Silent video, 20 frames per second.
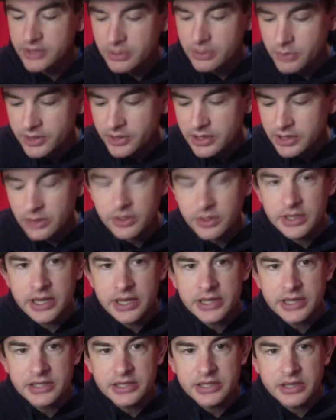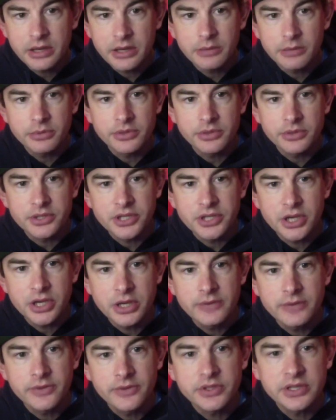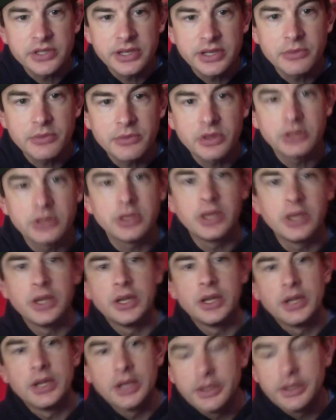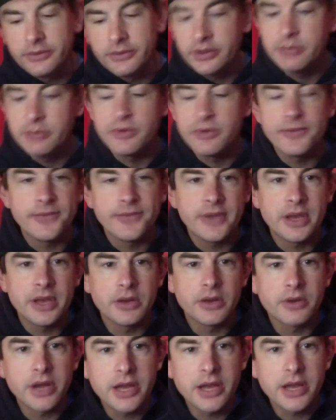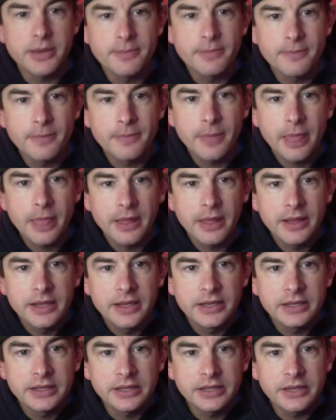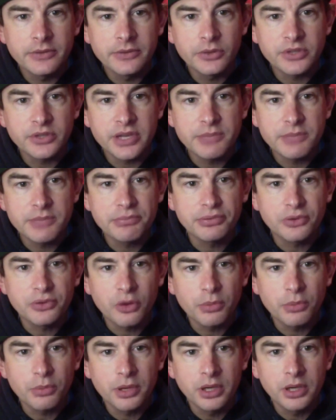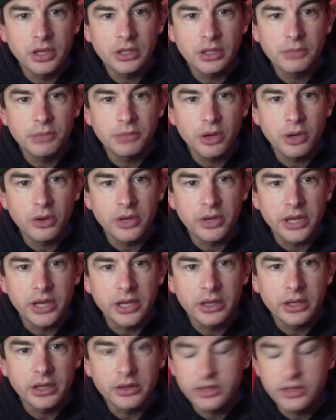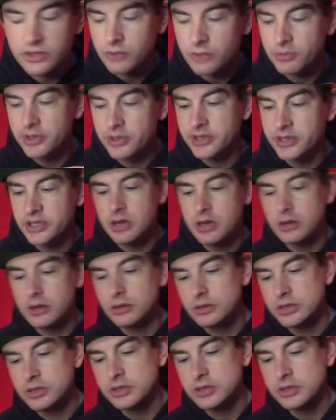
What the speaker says: So when you've got your laces done up on the shoe, if I get my finger here, they have got a proper pocket at the top of the tongue.